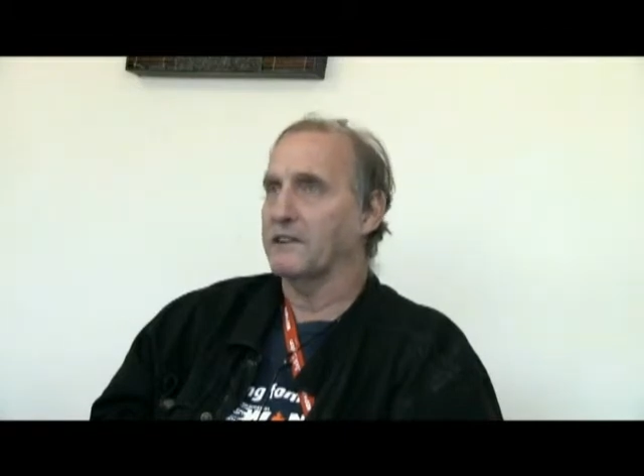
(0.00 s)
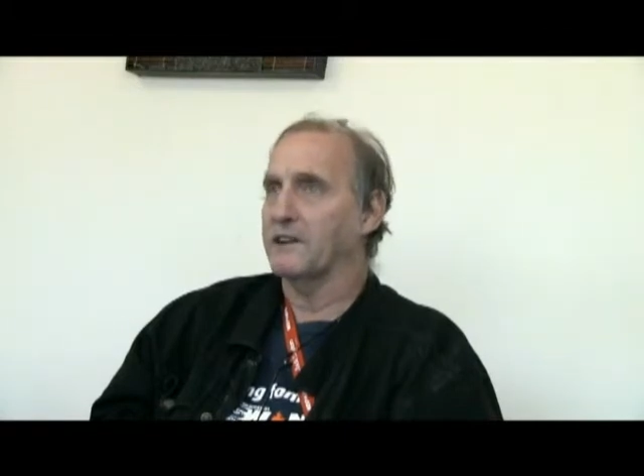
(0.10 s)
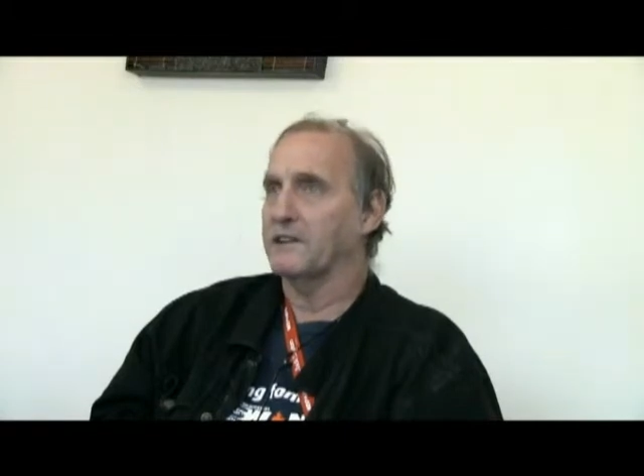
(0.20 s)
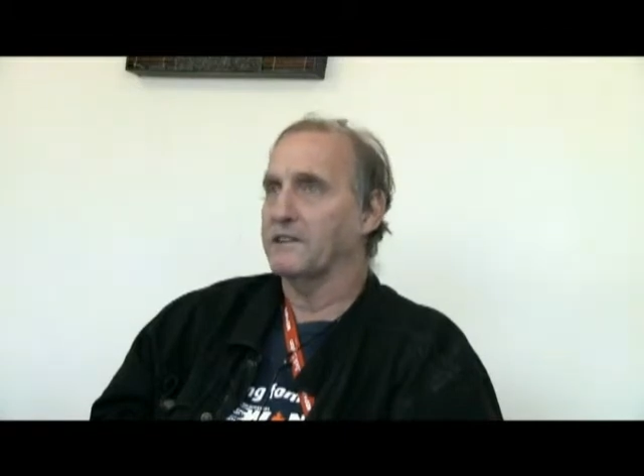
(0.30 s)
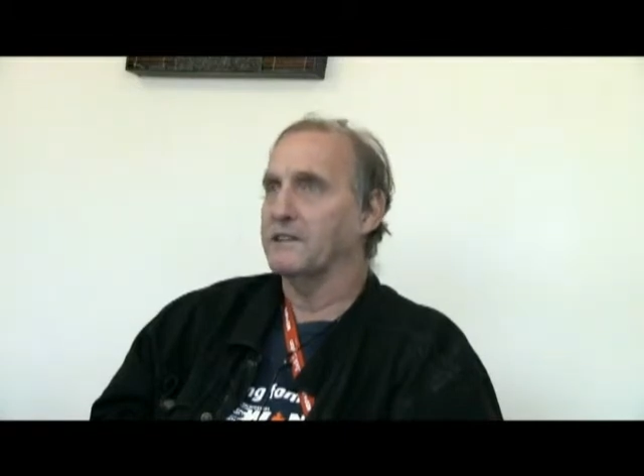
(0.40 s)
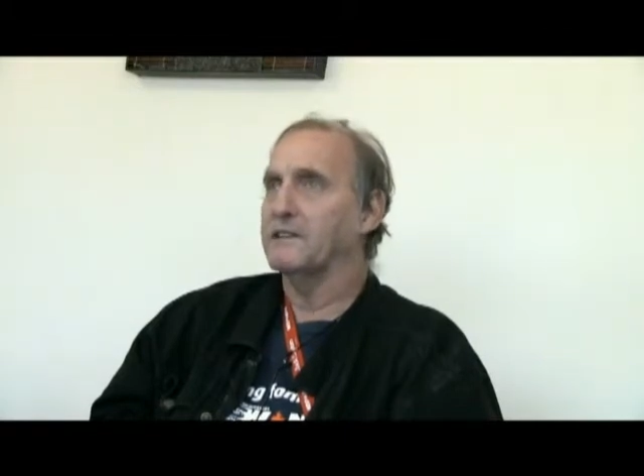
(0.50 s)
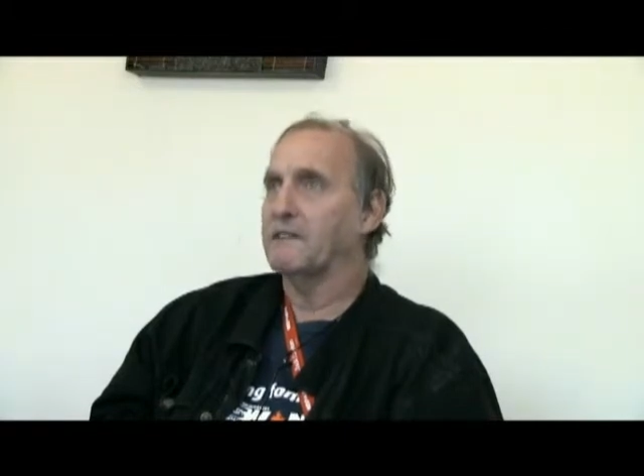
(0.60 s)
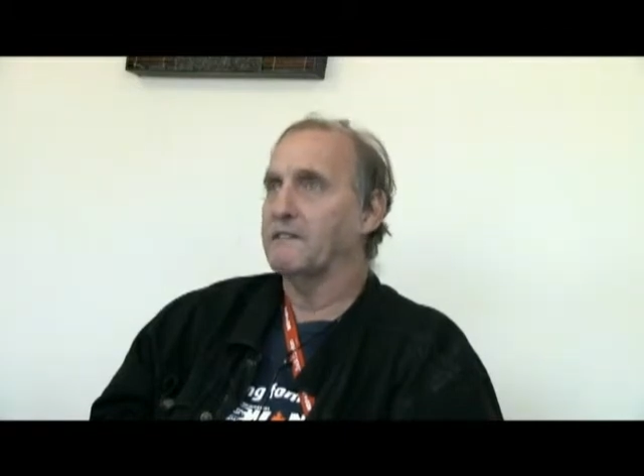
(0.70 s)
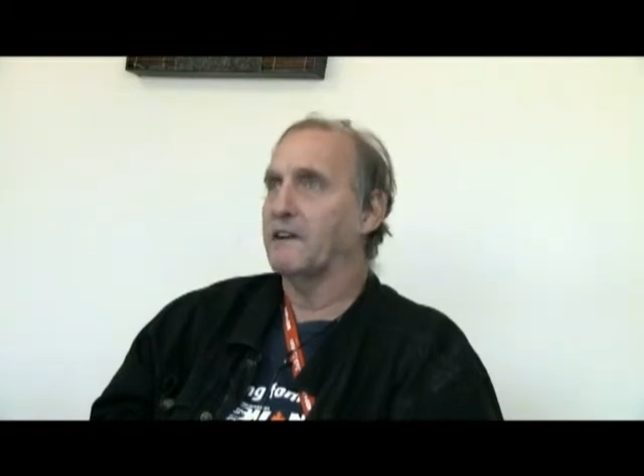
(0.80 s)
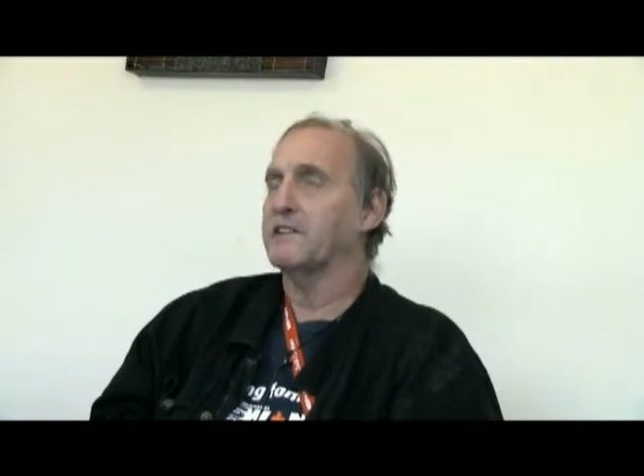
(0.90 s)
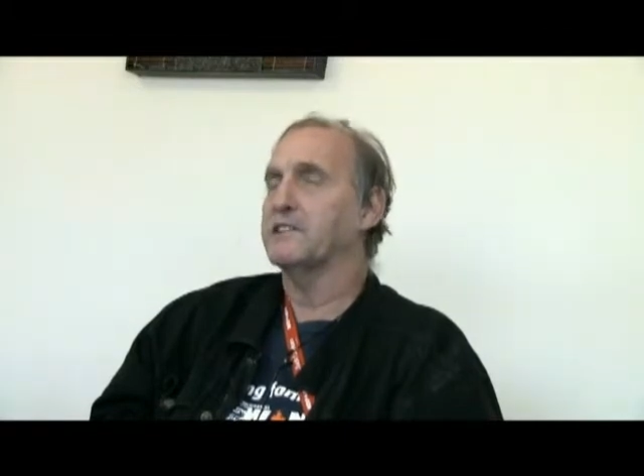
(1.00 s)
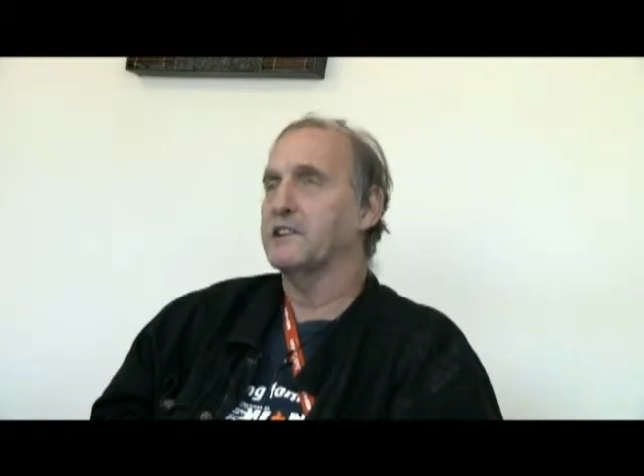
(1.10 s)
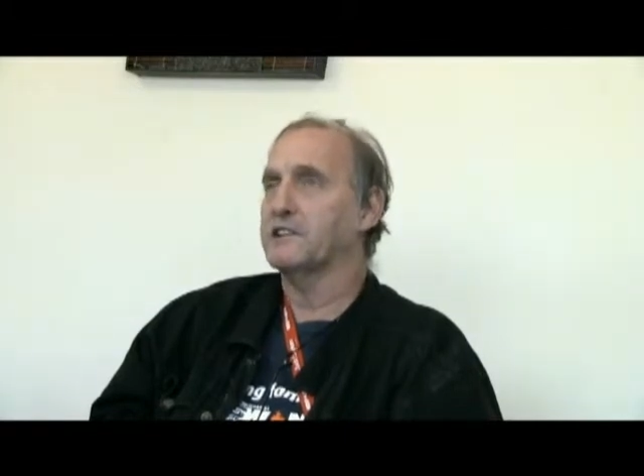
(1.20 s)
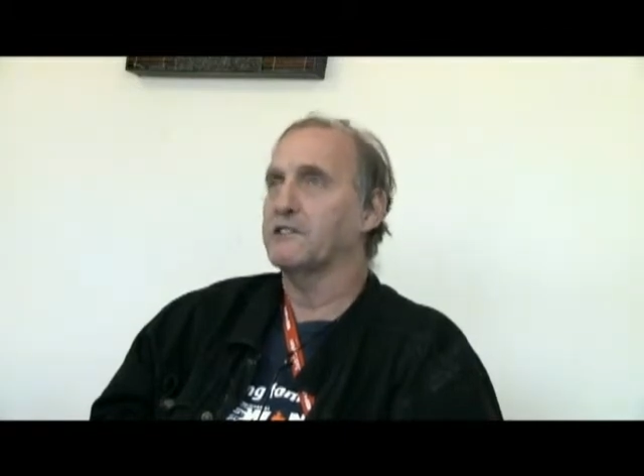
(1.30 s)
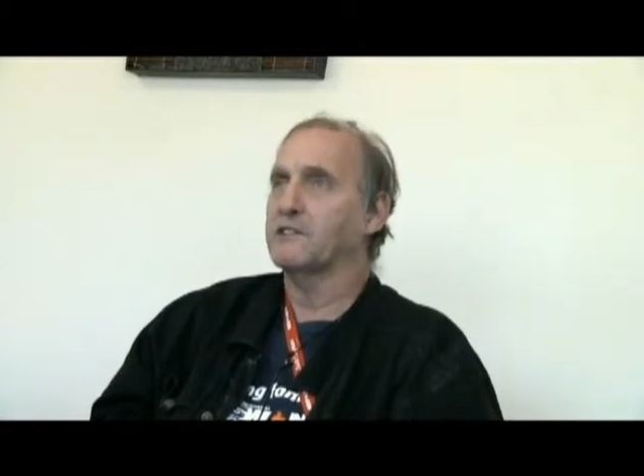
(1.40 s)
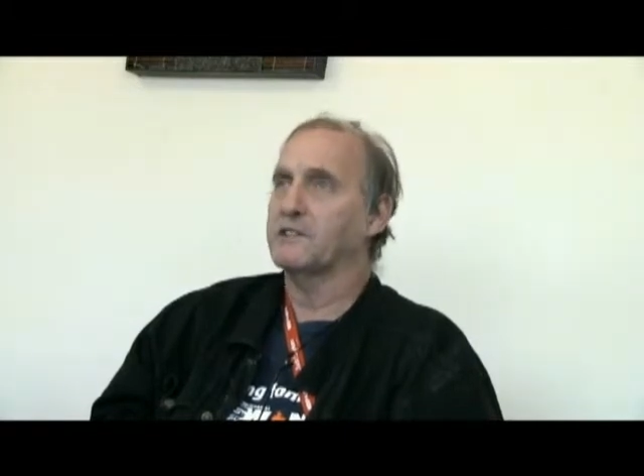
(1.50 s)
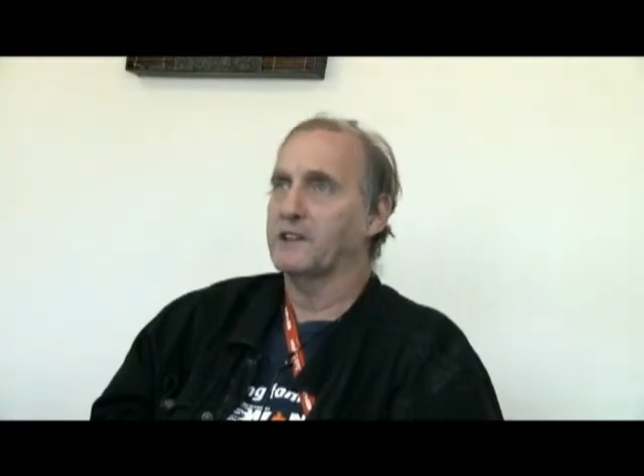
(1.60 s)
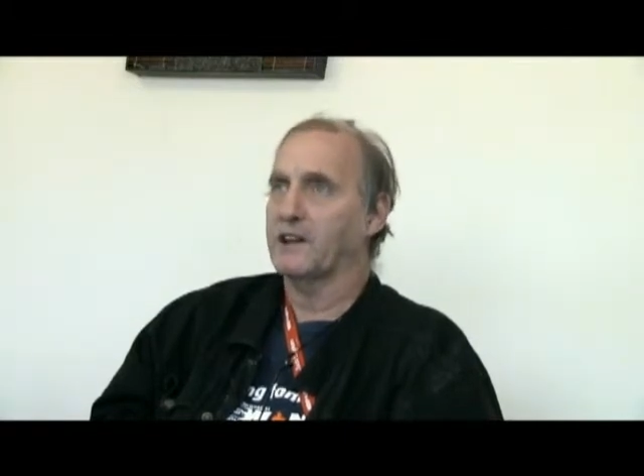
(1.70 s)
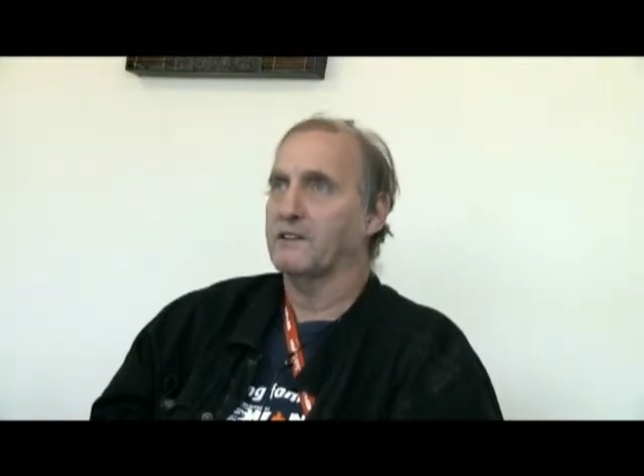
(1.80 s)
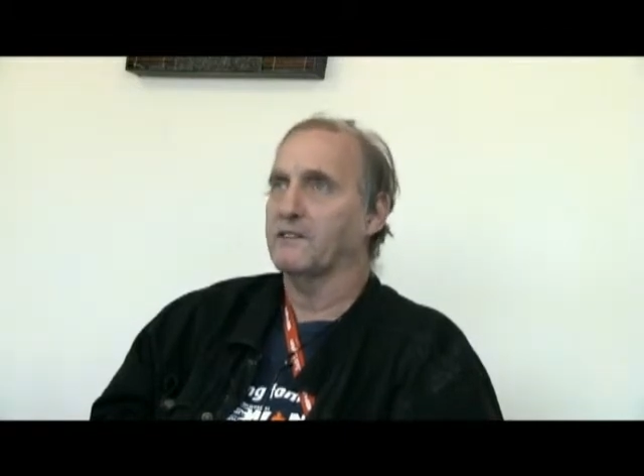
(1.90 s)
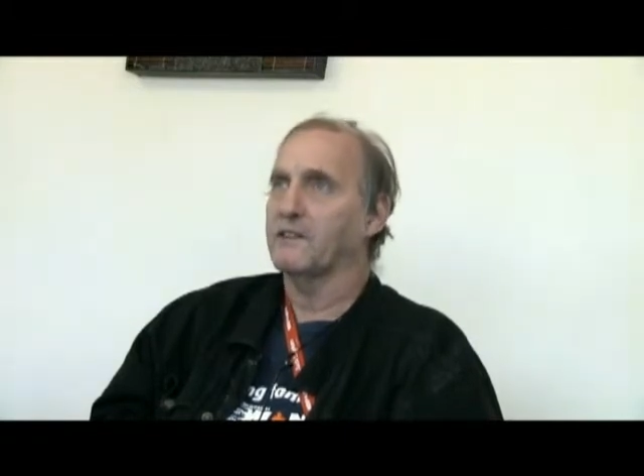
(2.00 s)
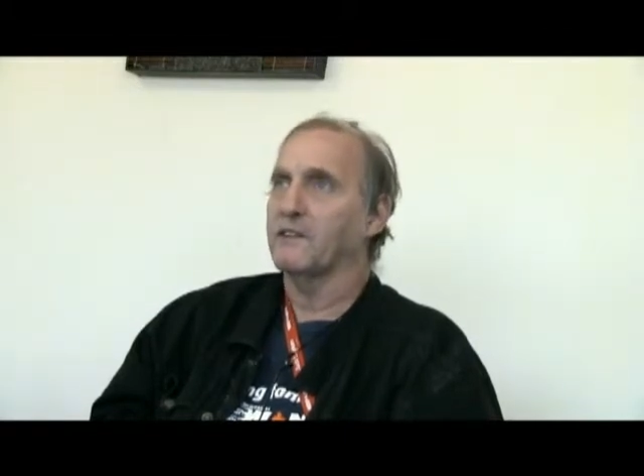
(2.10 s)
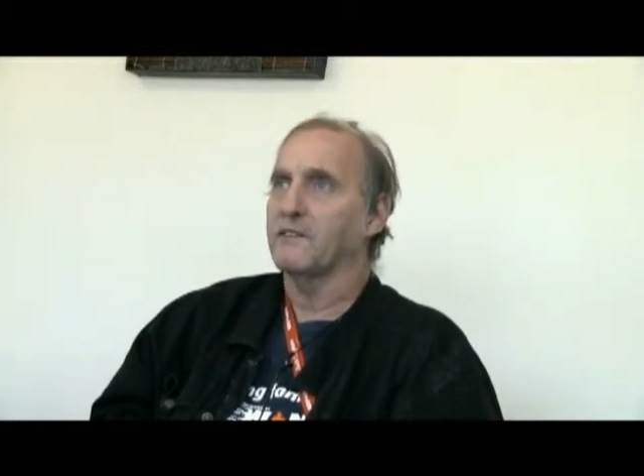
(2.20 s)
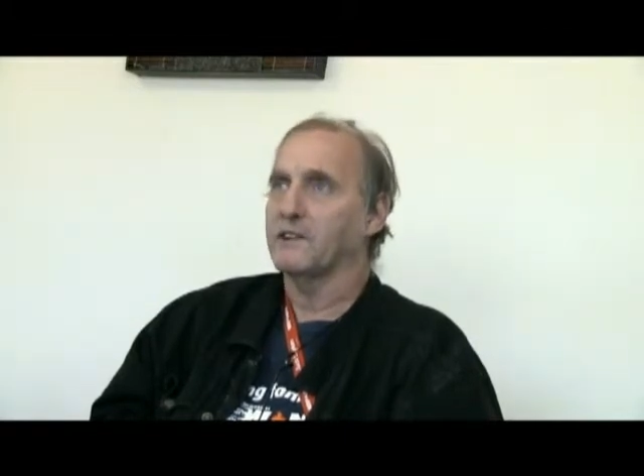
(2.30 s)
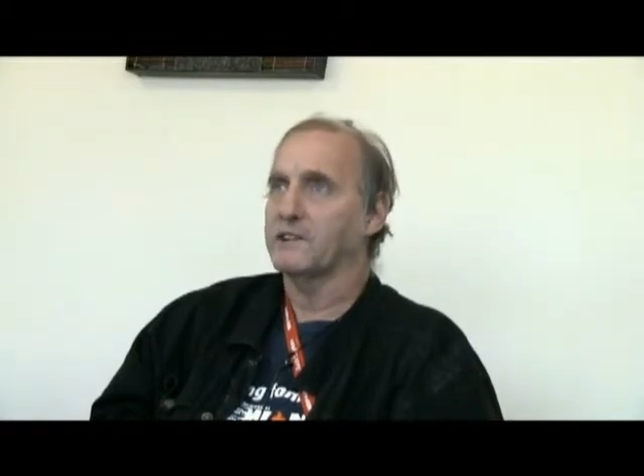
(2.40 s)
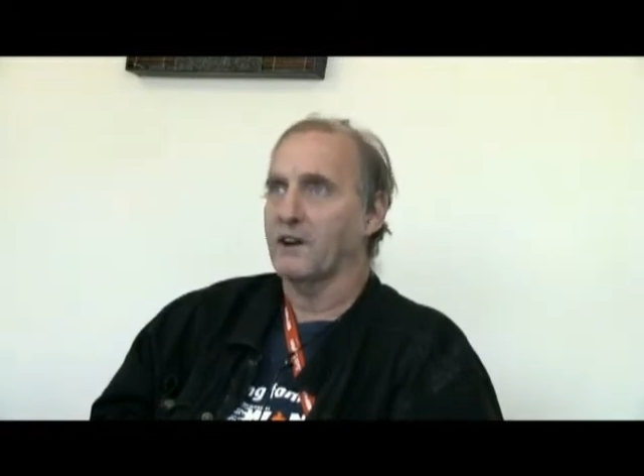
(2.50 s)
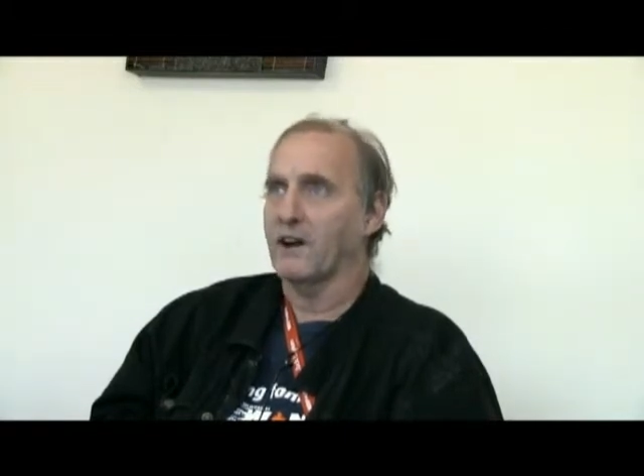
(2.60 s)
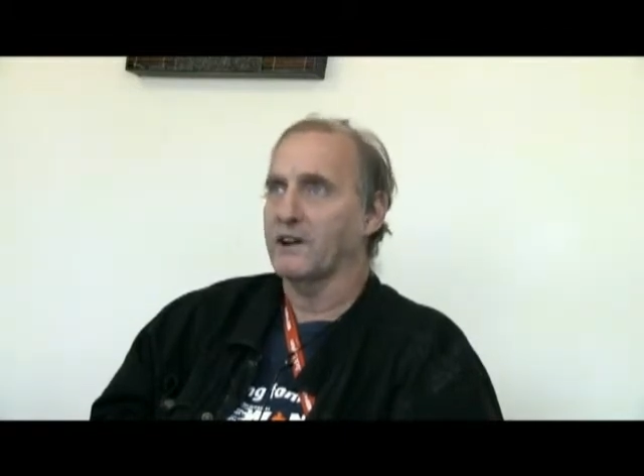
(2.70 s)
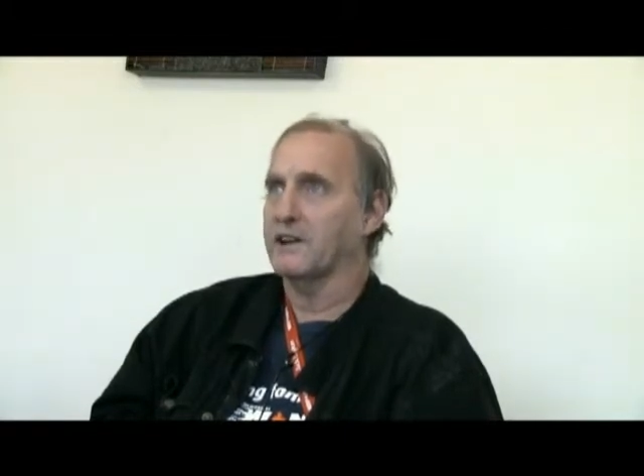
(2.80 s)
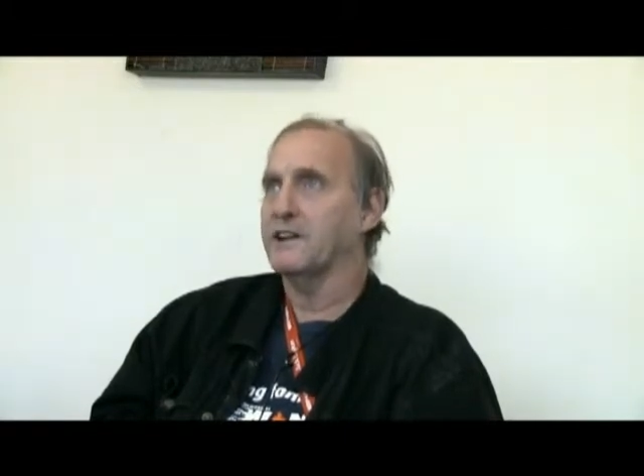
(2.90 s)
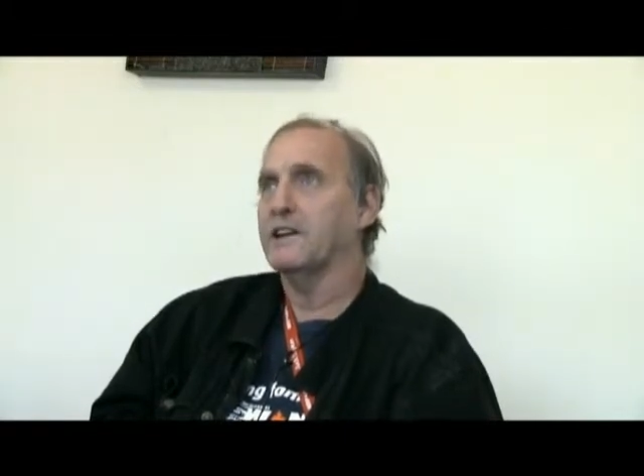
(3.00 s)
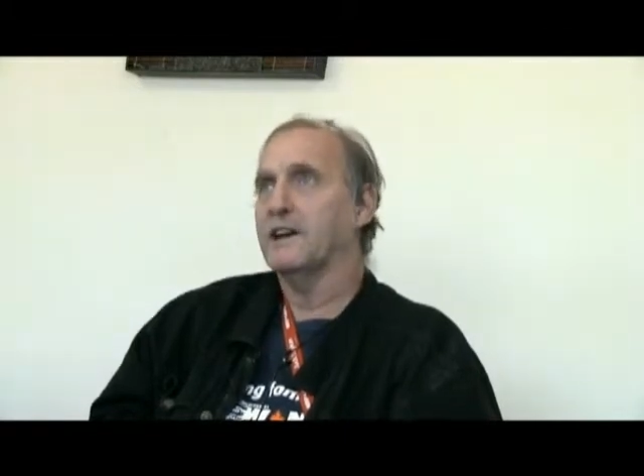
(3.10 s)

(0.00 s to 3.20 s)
and my brothers and sisters would say, "Where's Donnie?"